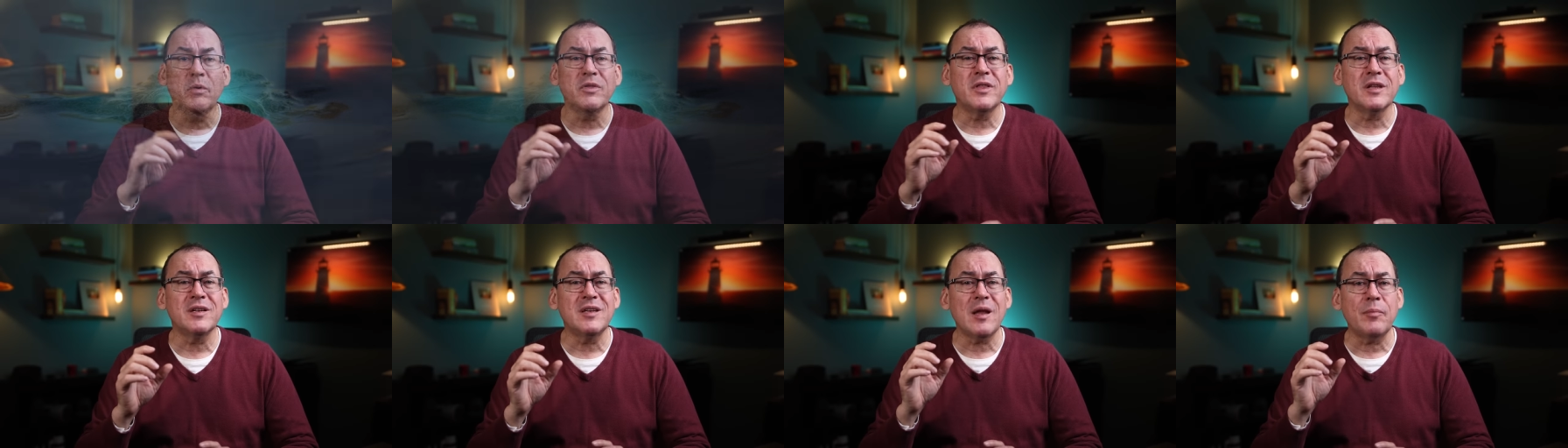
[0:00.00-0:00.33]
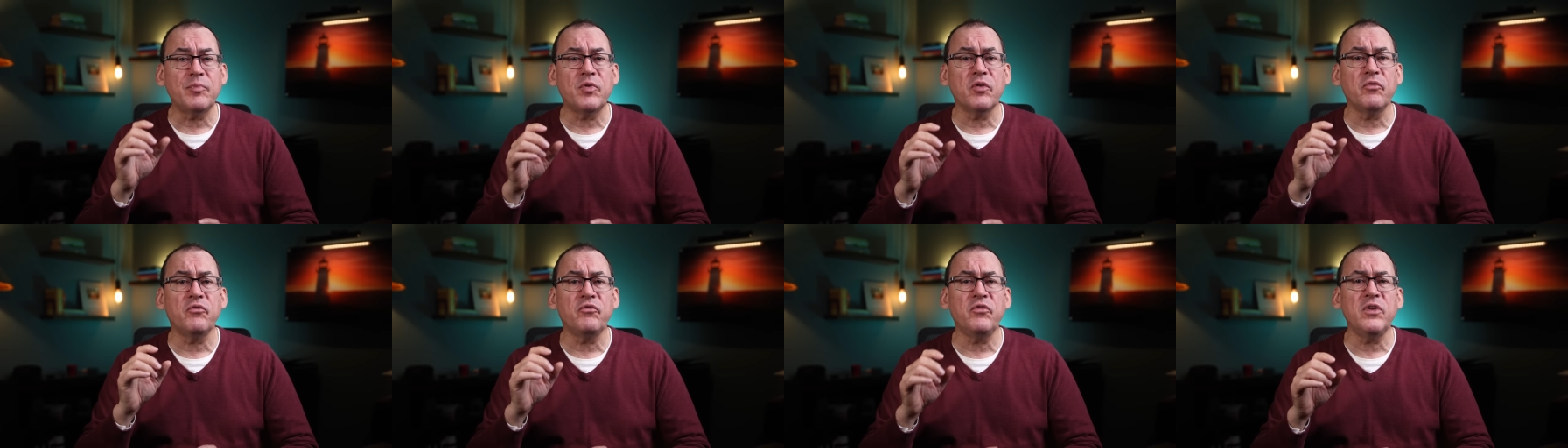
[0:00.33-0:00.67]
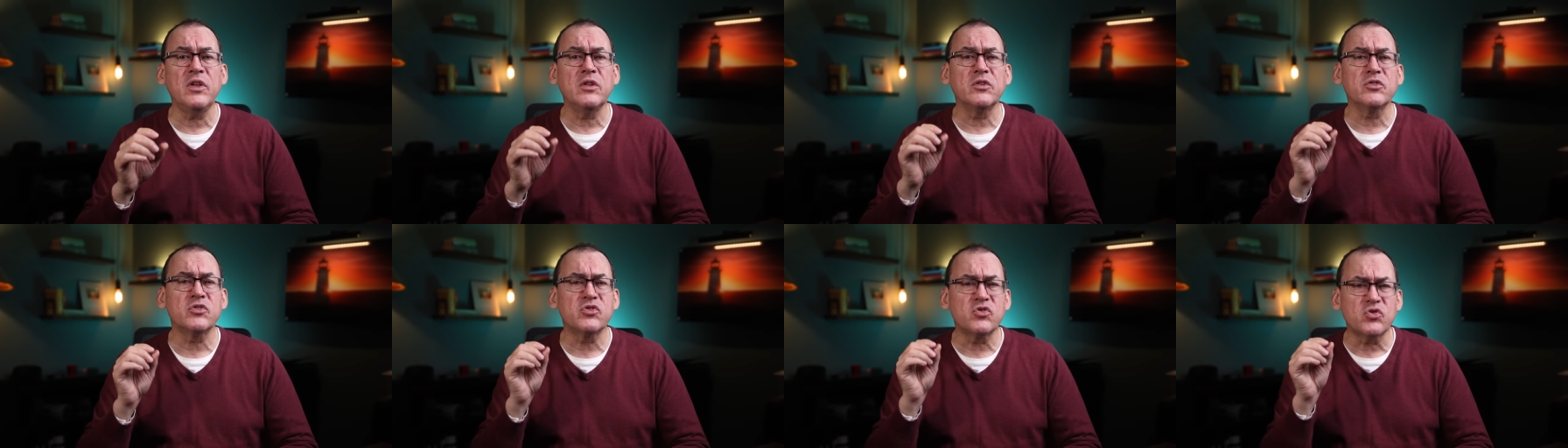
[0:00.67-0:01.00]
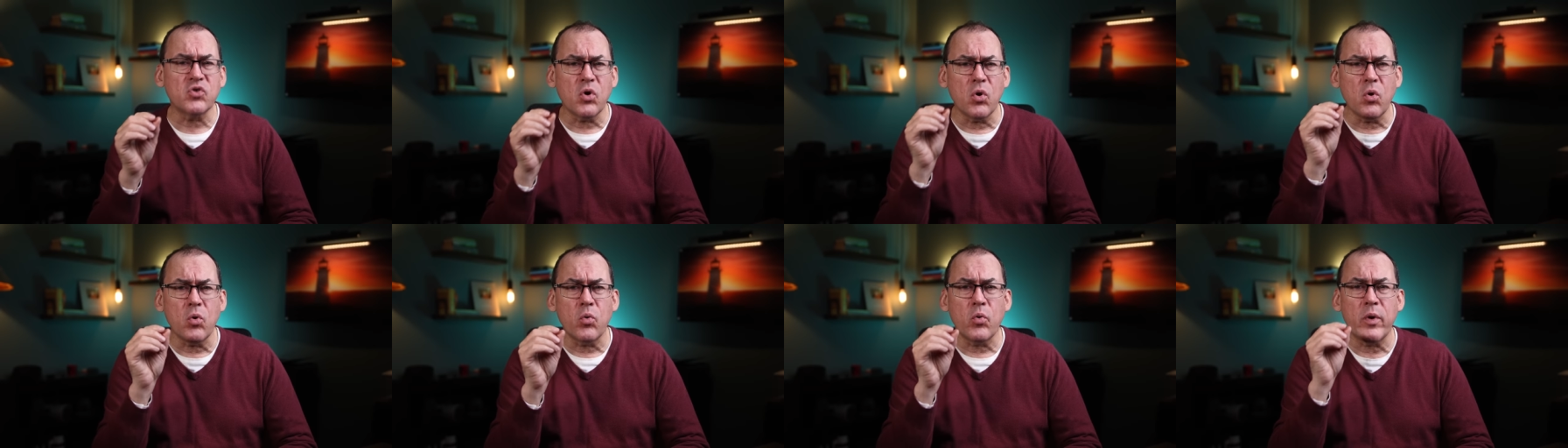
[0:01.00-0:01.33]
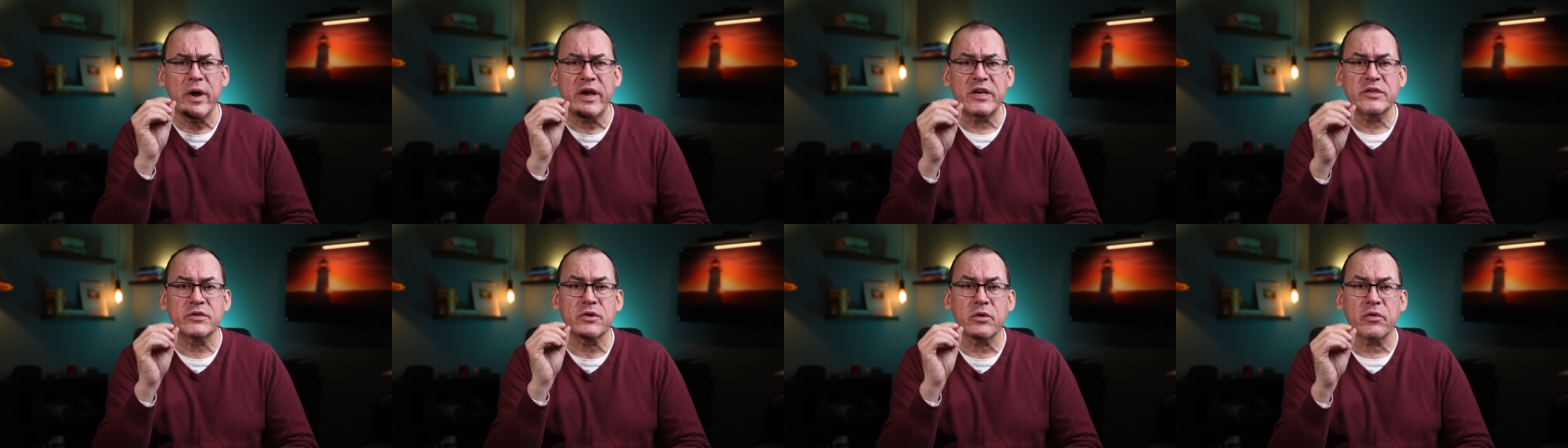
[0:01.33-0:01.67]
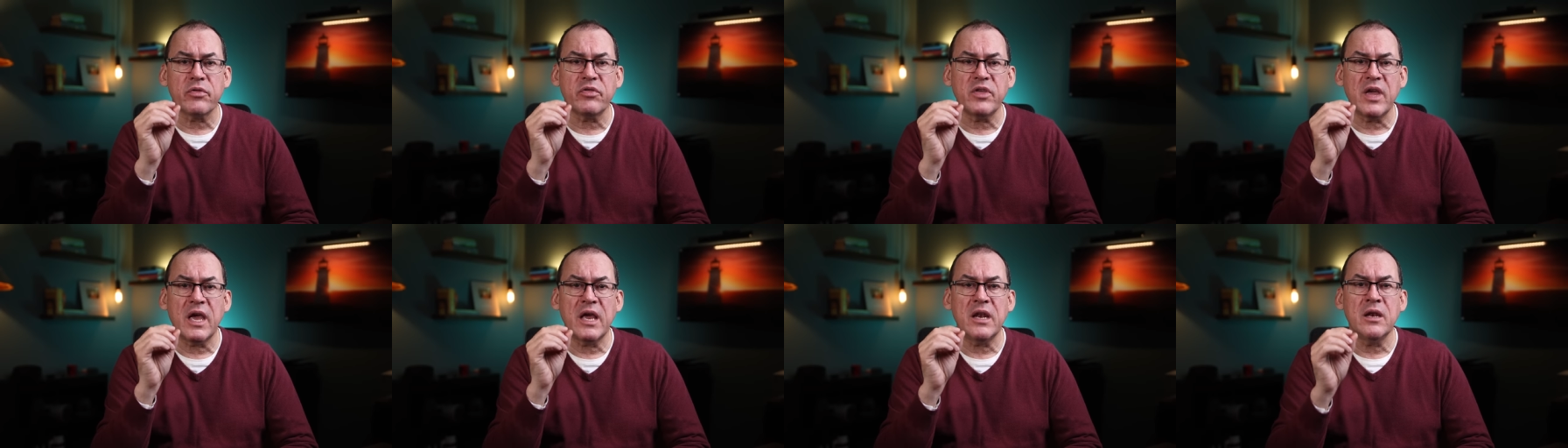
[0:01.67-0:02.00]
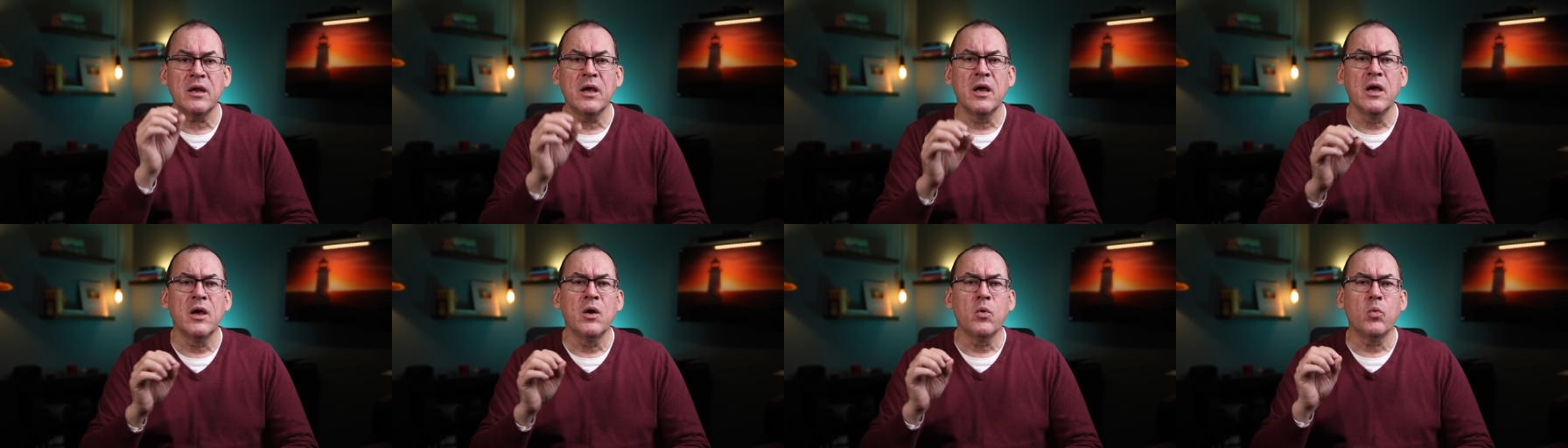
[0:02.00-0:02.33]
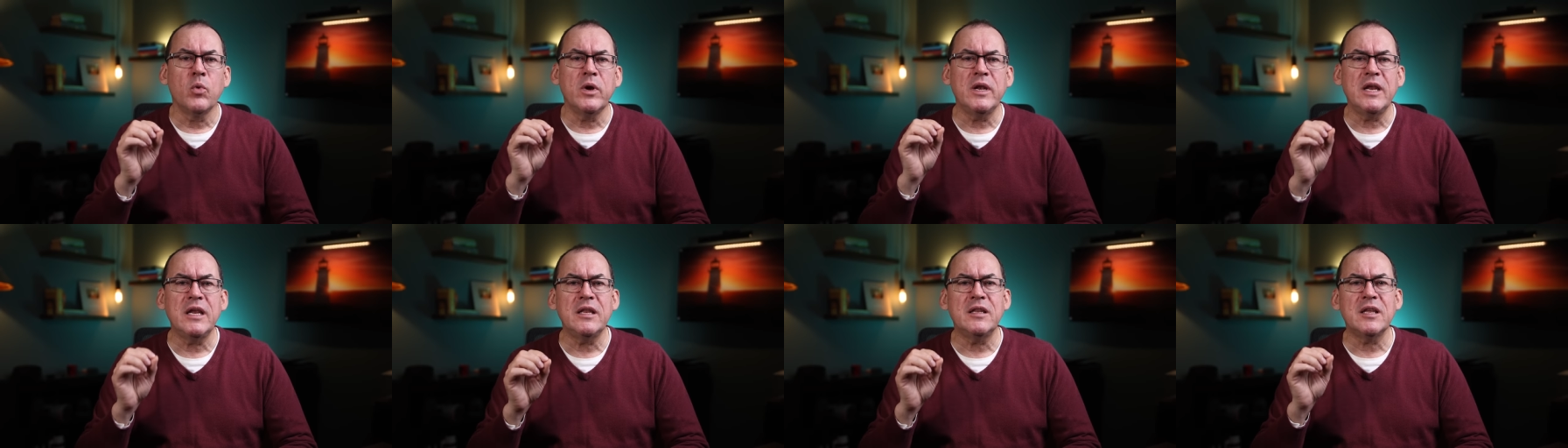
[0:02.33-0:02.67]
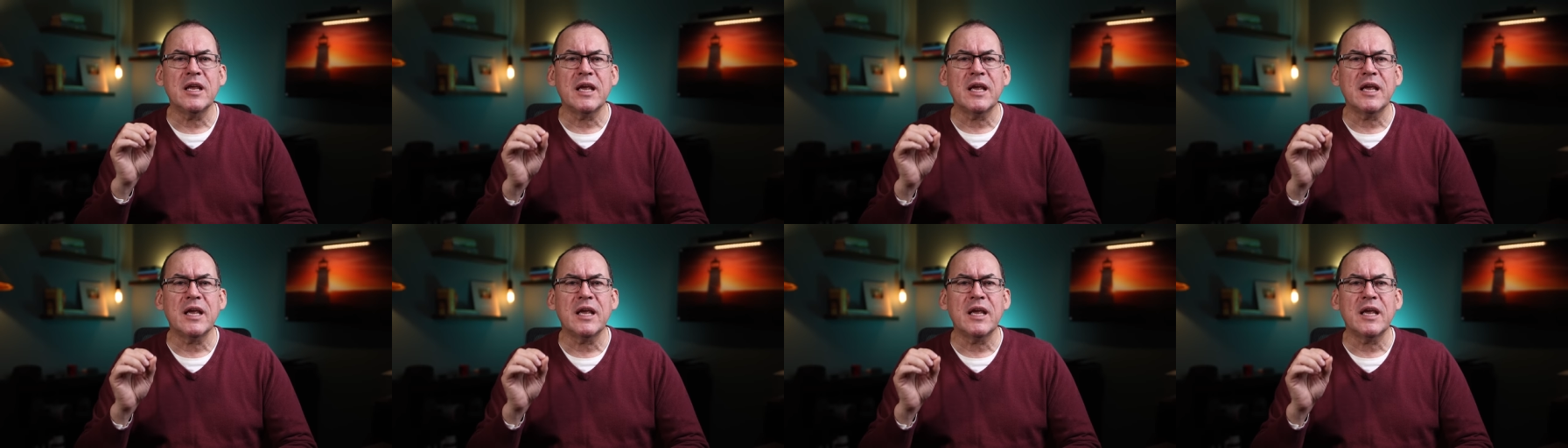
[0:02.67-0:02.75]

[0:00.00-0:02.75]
with the depth of field so razor thin, we need